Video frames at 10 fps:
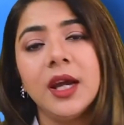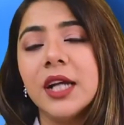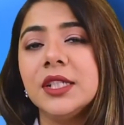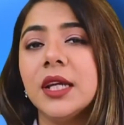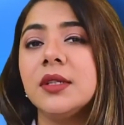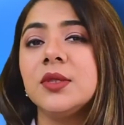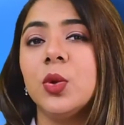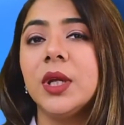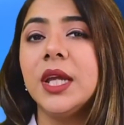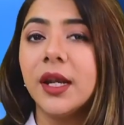Ajay
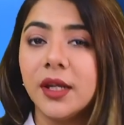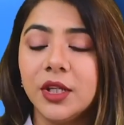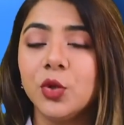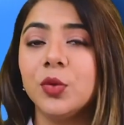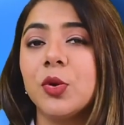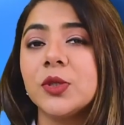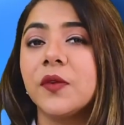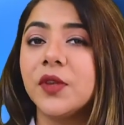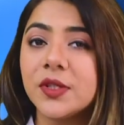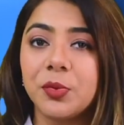Rastogi and Anirudh Bose
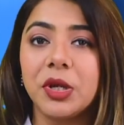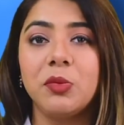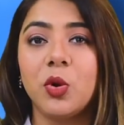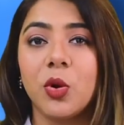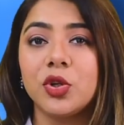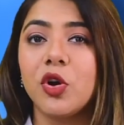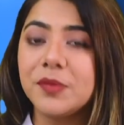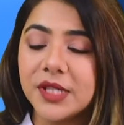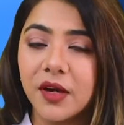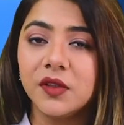of the Supreme Court
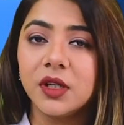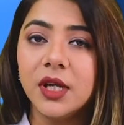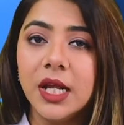observed